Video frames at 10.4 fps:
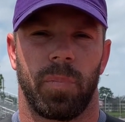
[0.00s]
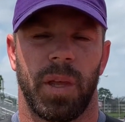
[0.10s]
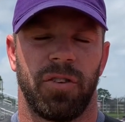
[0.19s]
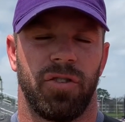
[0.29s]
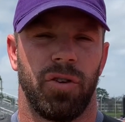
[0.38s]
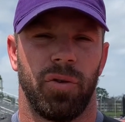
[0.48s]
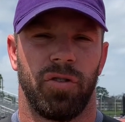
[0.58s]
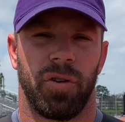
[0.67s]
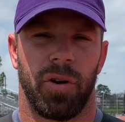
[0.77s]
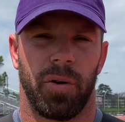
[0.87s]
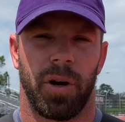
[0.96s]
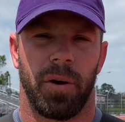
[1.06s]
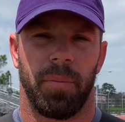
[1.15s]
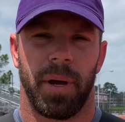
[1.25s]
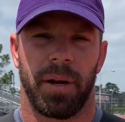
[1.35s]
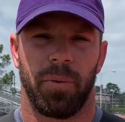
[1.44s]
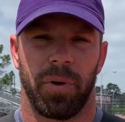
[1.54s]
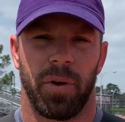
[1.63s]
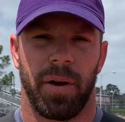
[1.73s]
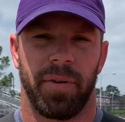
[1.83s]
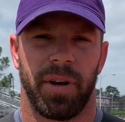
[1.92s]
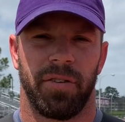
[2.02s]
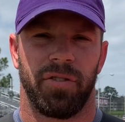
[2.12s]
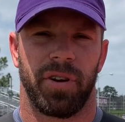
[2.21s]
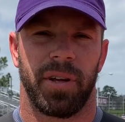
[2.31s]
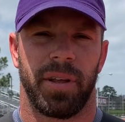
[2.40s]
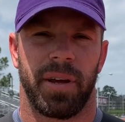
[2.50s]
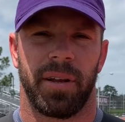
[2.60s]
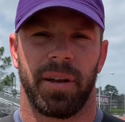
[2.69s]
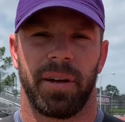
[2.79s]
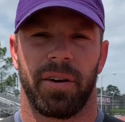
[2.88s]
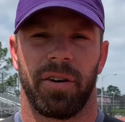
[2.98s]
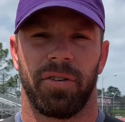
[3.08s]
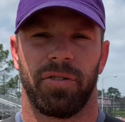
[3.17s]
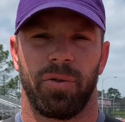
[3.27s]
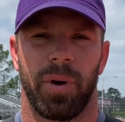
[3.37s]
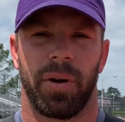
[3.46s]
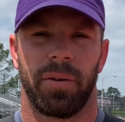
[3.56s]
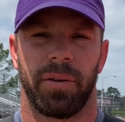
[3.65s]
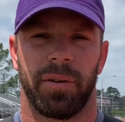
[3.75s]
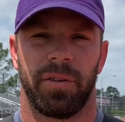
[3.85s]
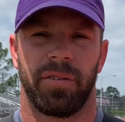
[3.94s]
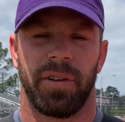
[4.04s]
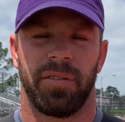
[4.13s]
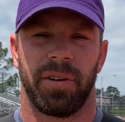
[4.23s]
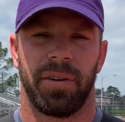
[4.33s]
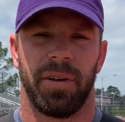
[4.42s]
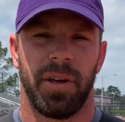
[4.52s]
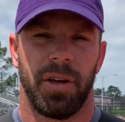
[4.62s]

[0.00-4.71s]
It's huge, you know, mainly when you have an injury that occurs throughout the season.